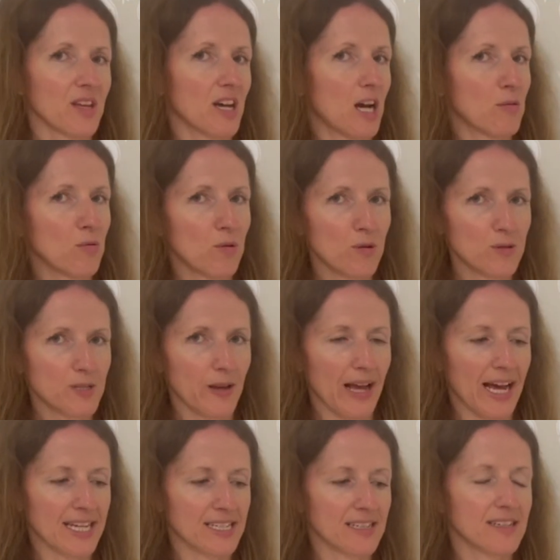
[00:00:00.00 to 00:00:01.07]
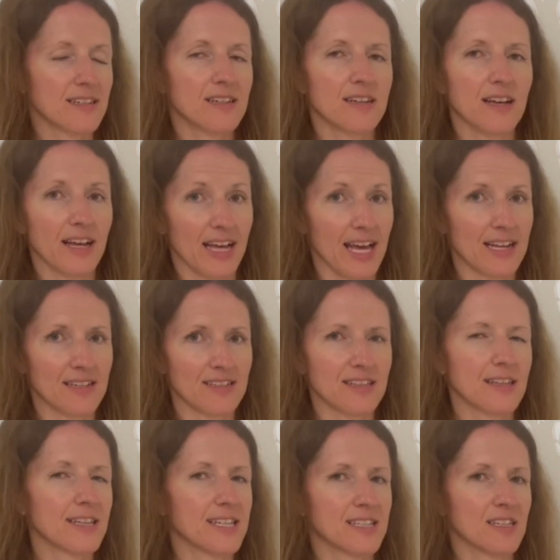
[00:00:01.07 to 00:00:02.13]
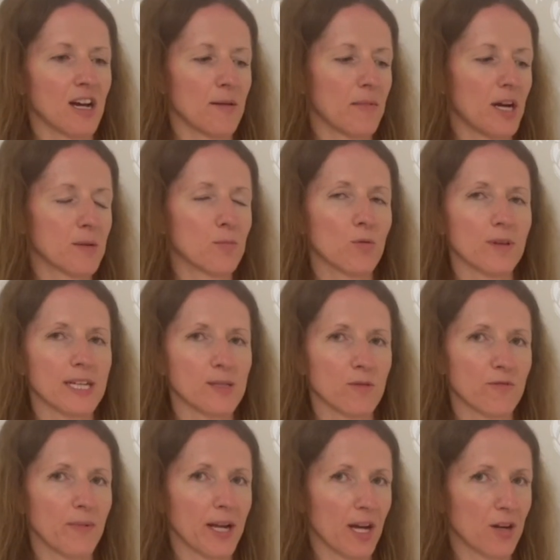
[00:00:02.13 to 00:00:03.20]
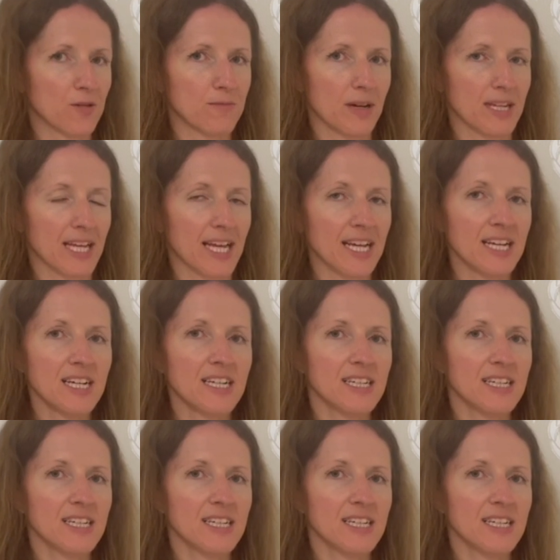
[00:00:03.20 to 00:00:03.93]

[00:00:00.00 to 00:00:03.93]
I will also add, again, that this time I bought these with my own money.